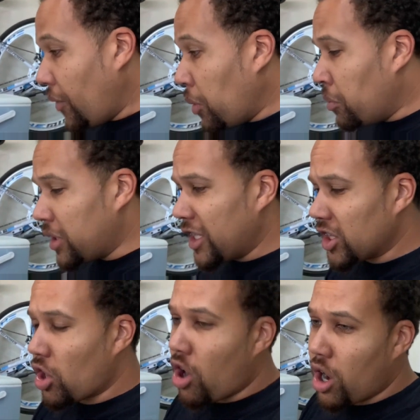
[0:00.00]
But this
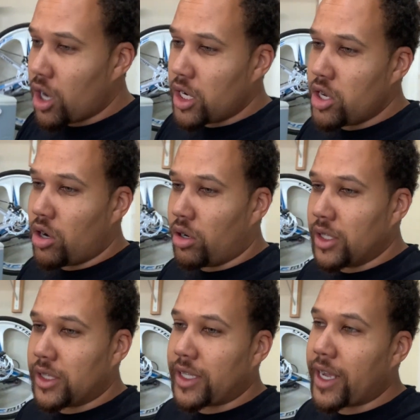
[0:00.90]
car, you know,
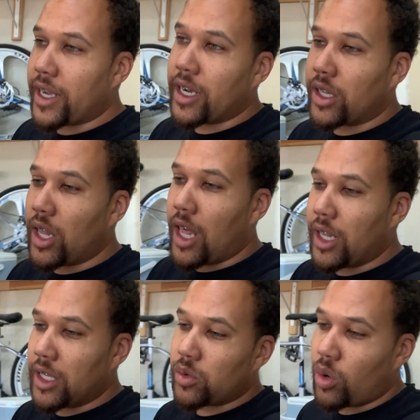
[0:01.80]
is taking a lot
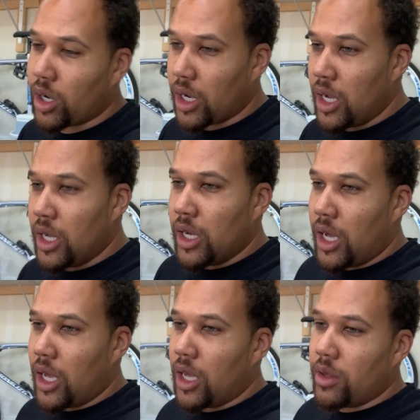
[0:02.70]
less work.
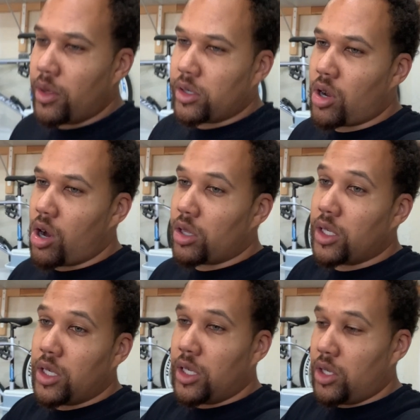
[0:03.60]
There's
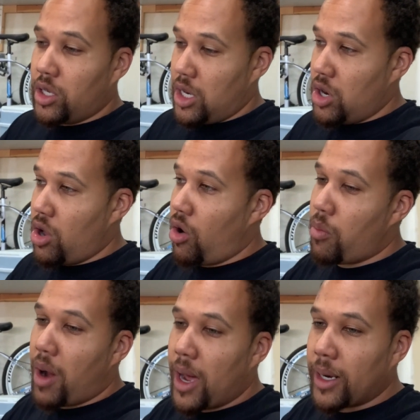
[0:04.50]
hardly no
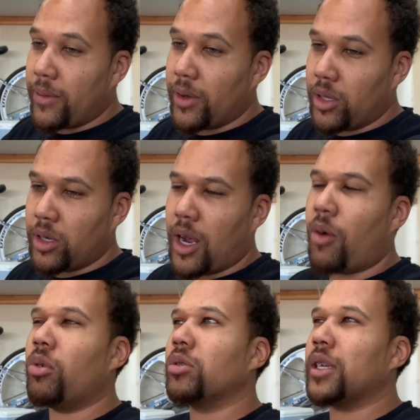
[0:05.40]
body filler. I
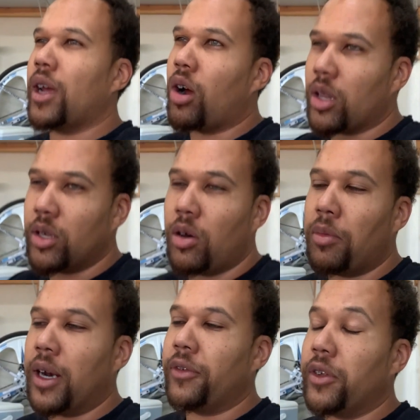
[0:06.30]
won't say hardly no
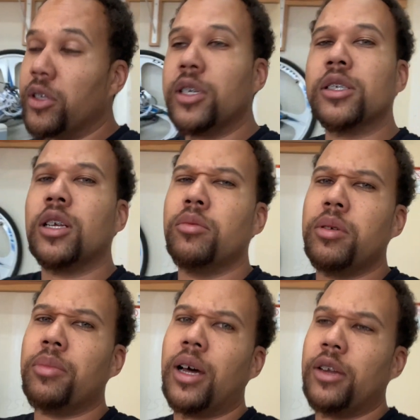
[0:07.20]
body filler. There's gonna be
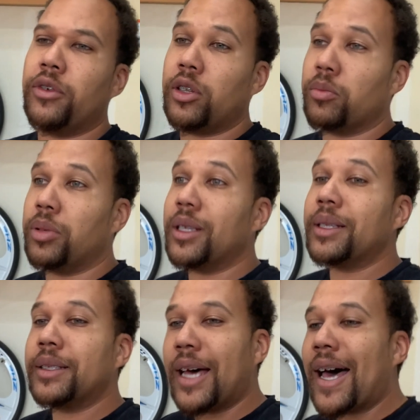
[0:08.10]
body filler, but
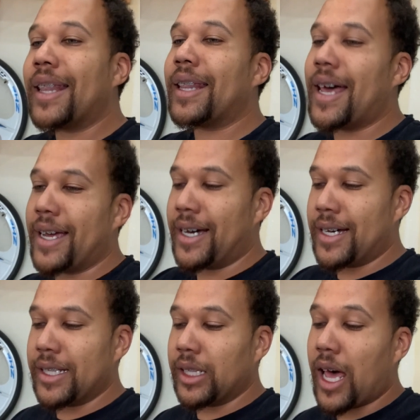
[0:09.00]
not like a
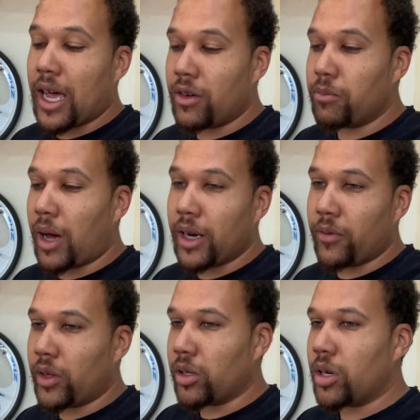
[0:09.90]
lot of body
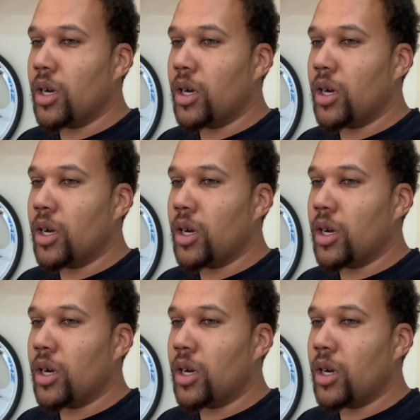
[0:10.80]
filler.